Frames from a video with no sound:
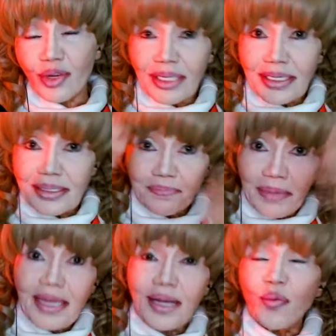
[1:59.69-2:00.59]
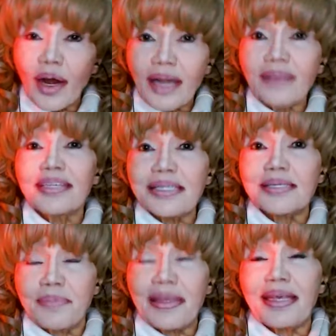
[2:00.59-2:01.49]
He's being whatever he's
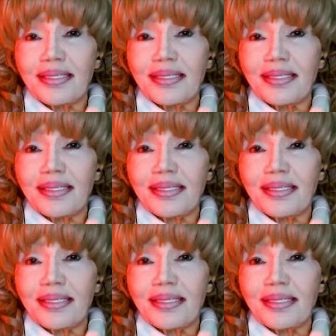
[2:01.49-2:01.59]
being.